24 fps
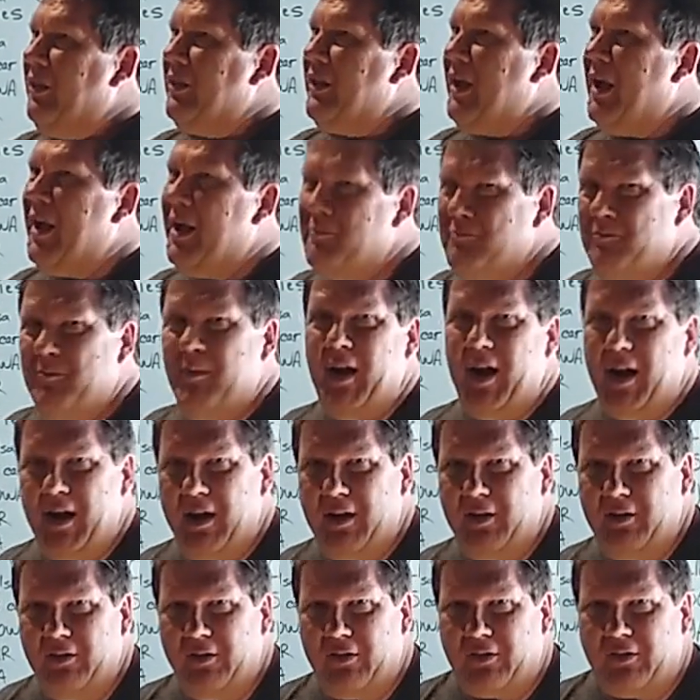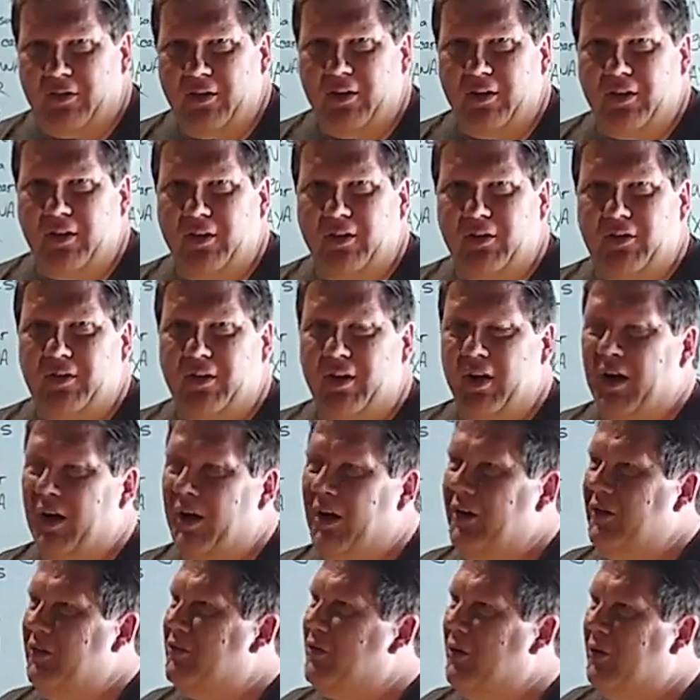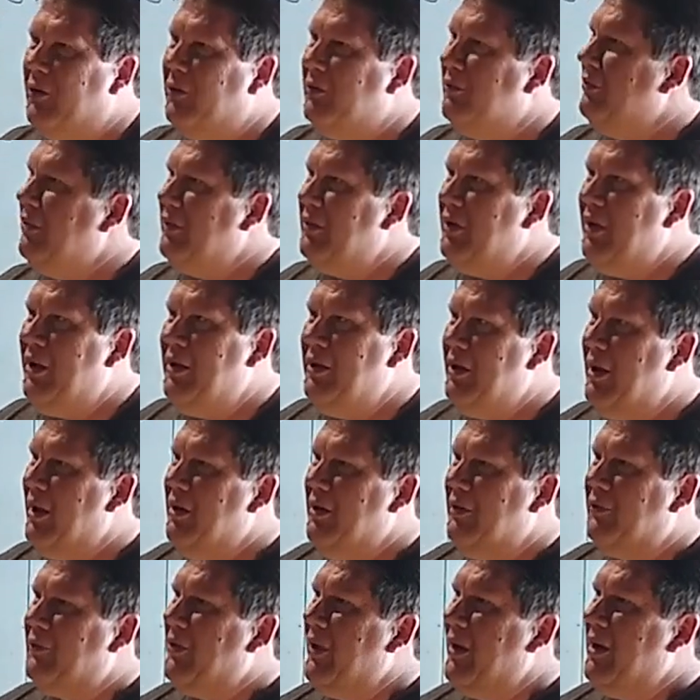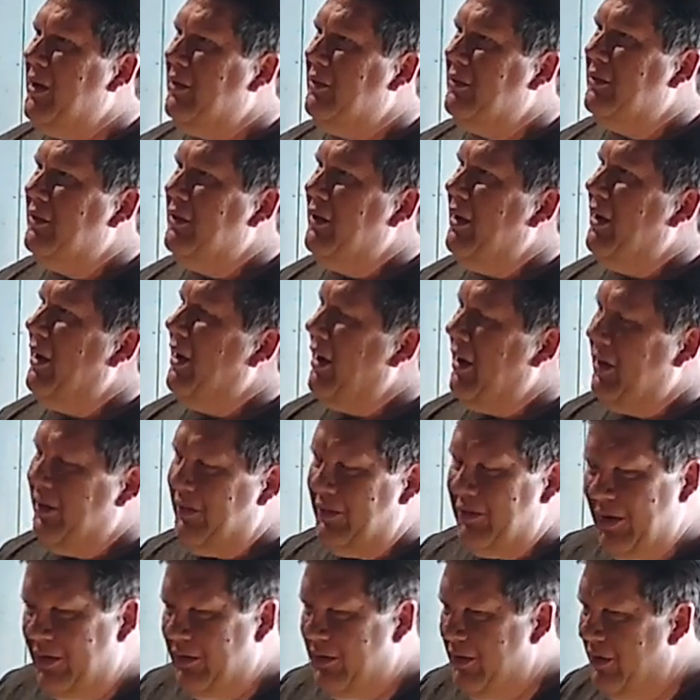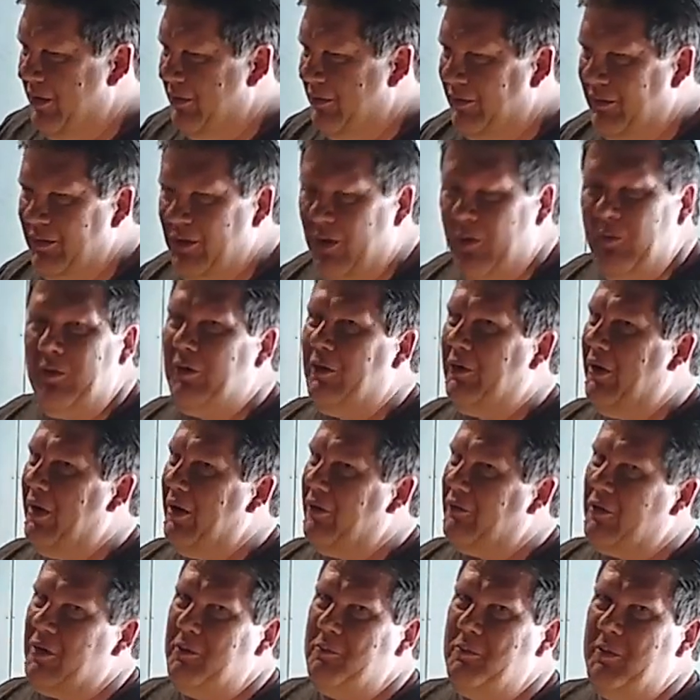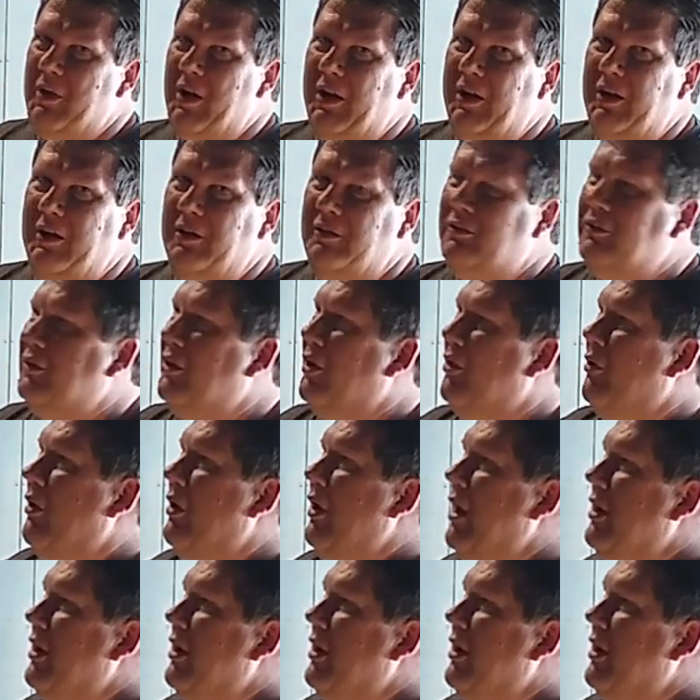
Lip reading: That matters to these guys. Don't, and if they, I tell you, no one will ever admit it. No